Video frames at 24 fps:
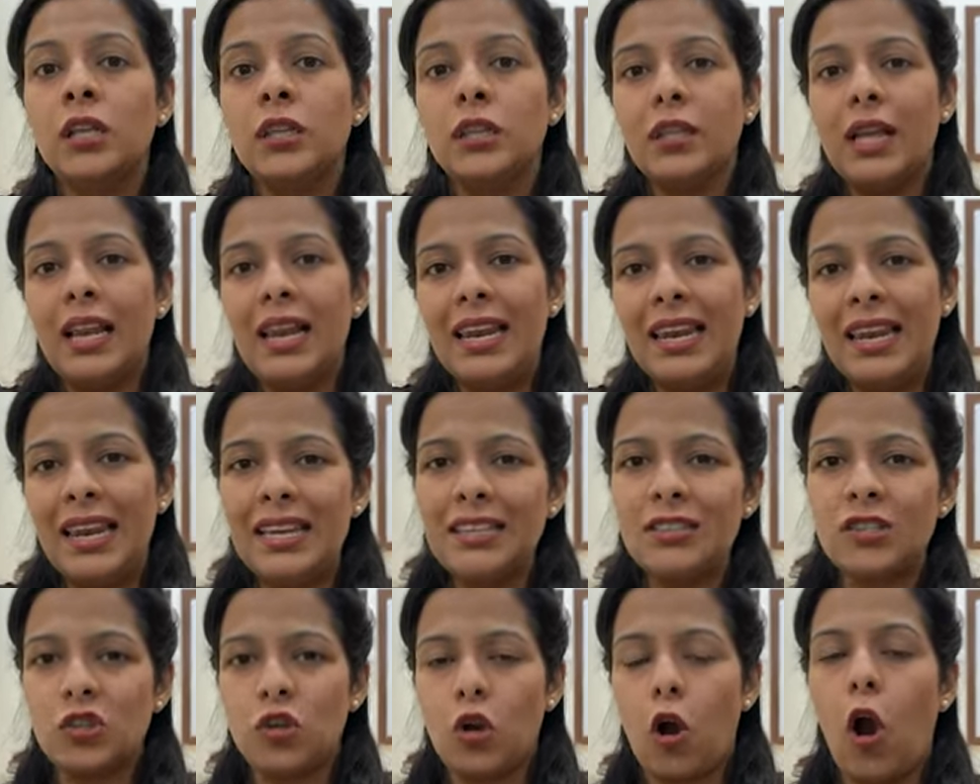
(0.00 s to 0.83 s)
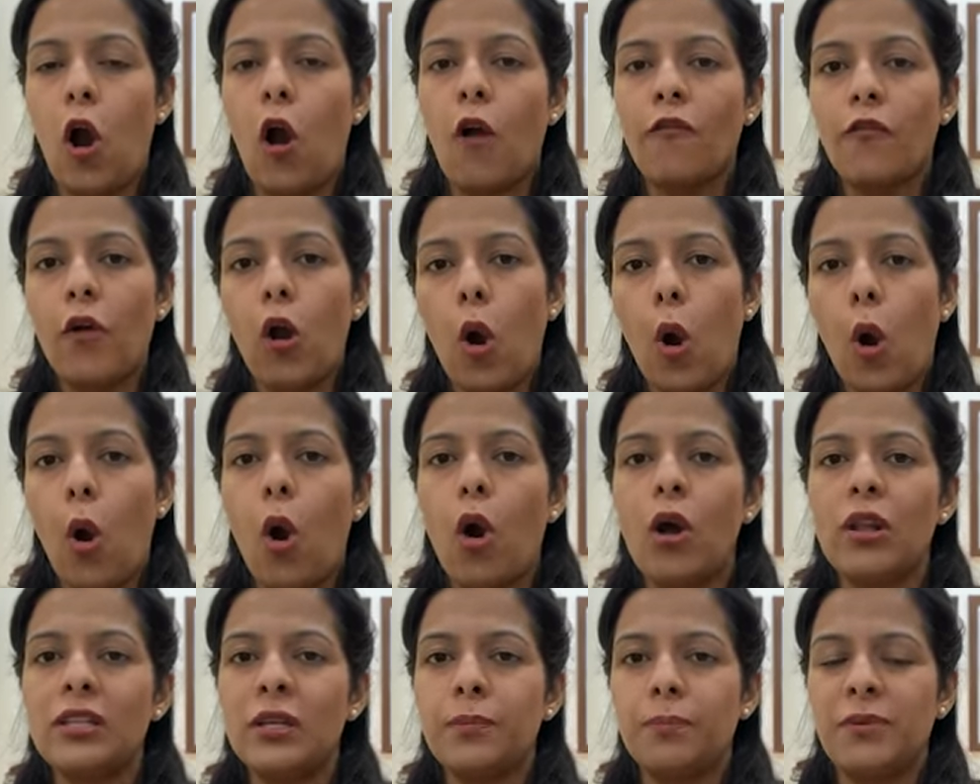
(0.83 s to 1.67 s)
the list of
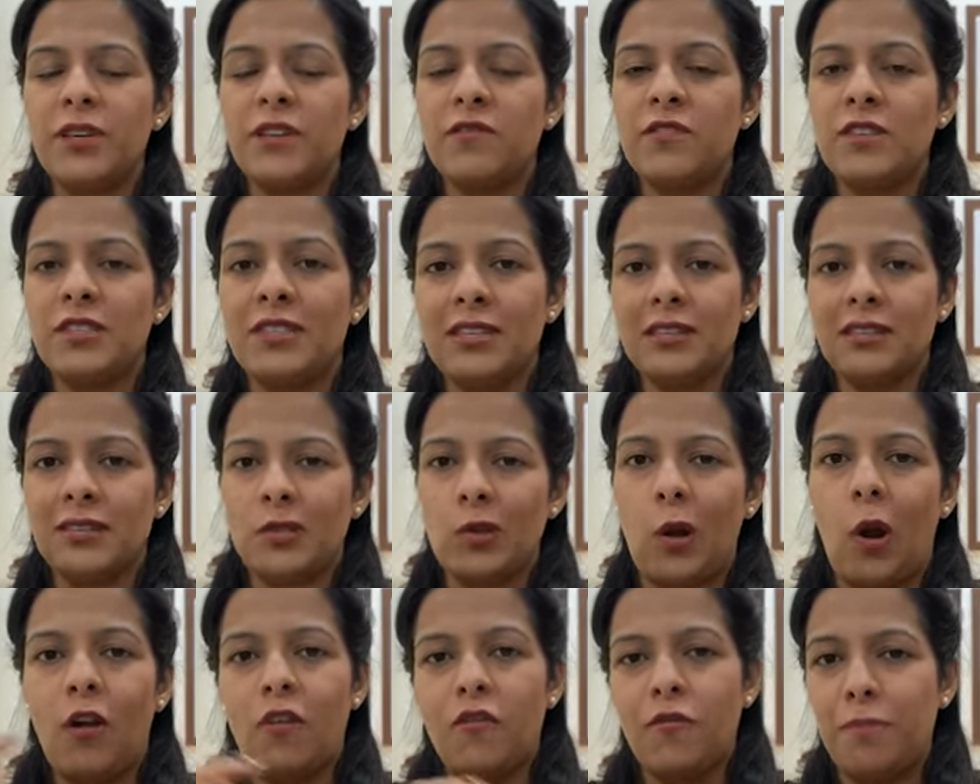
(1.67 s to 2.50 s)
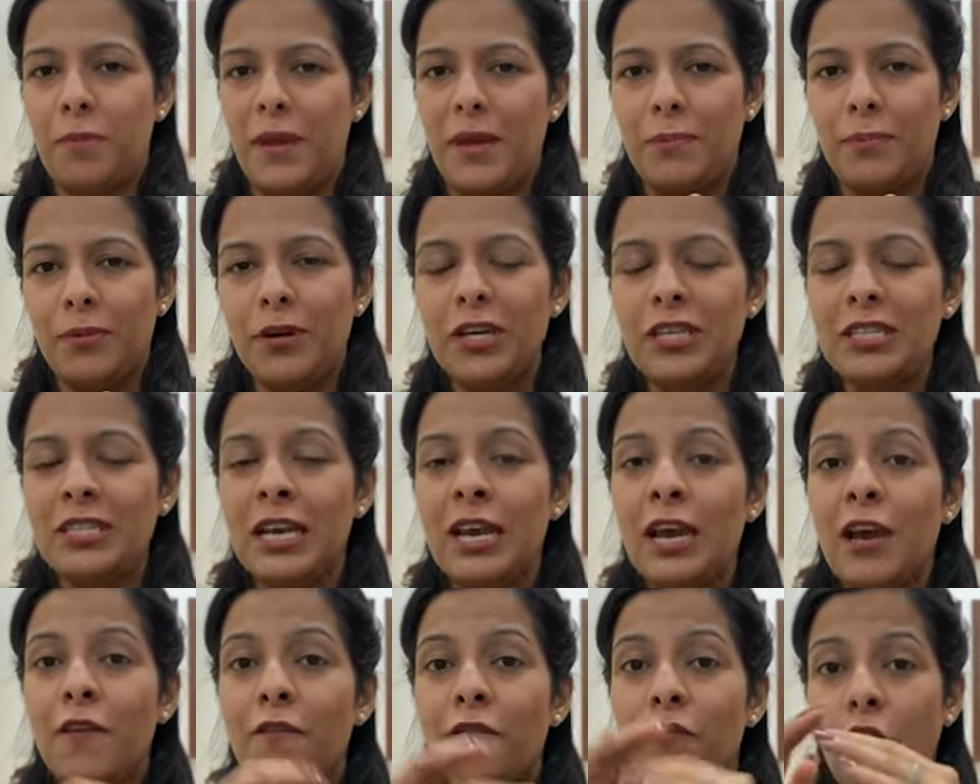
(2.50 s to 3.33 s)
all the previous year solved papers
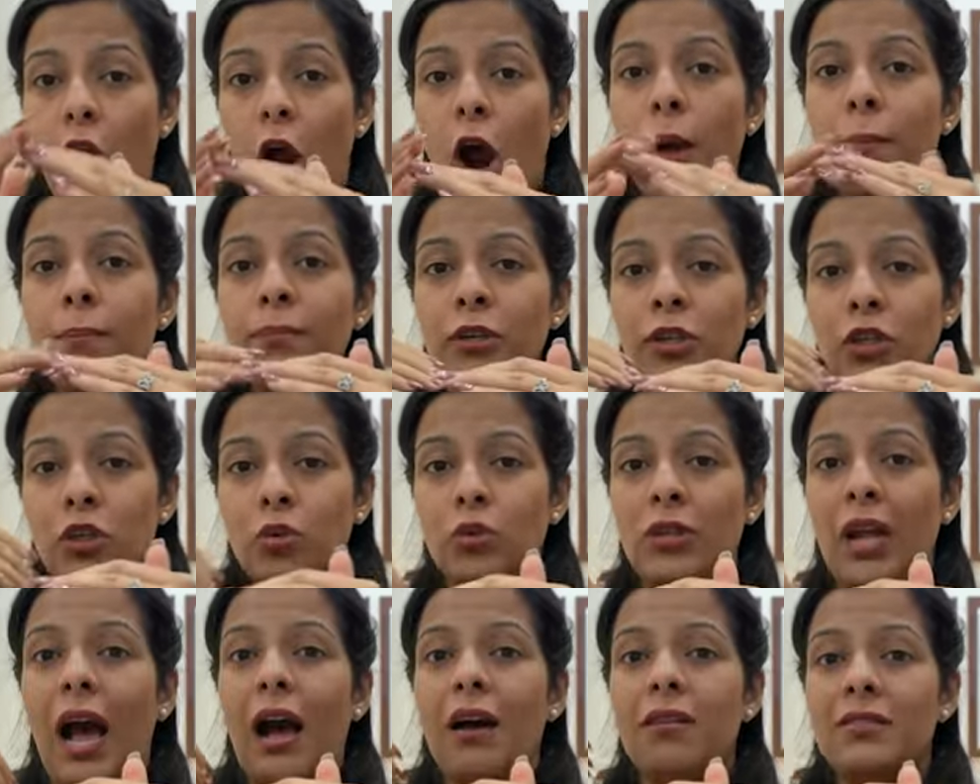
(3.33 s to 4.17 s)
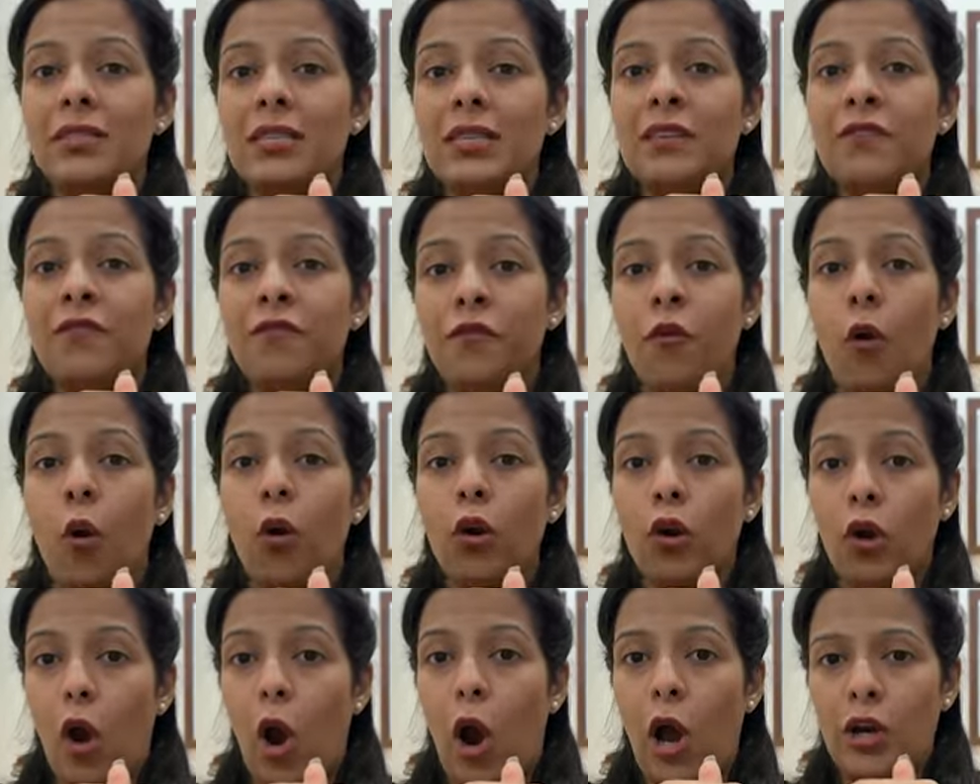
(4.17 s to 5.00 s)
from
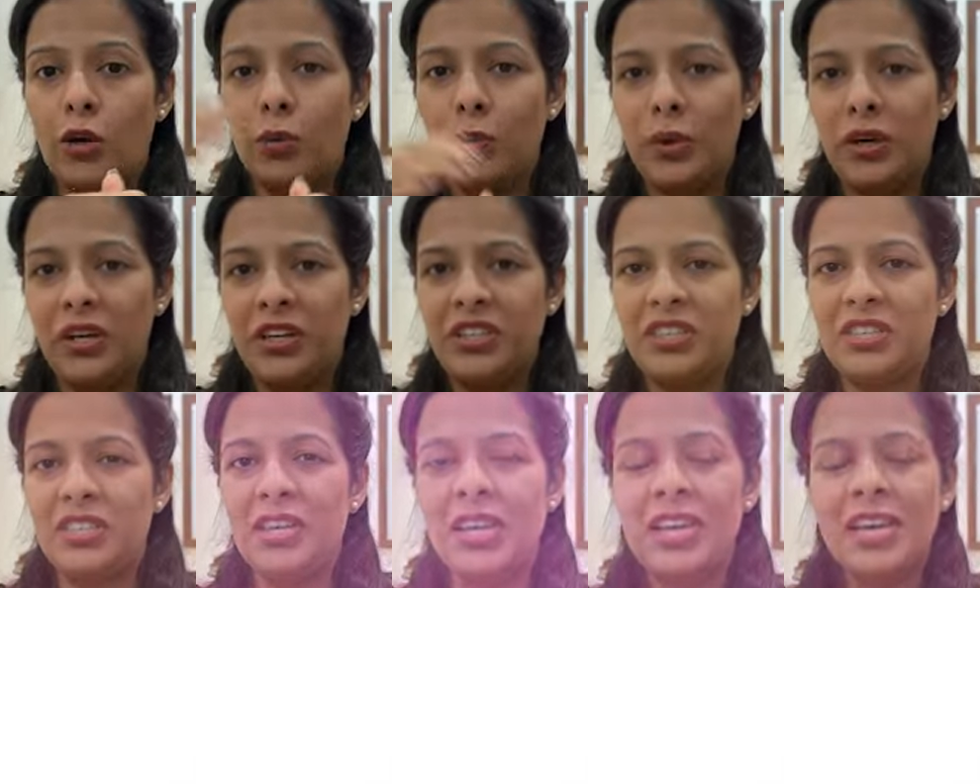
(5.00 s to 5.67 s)
2004 onwards.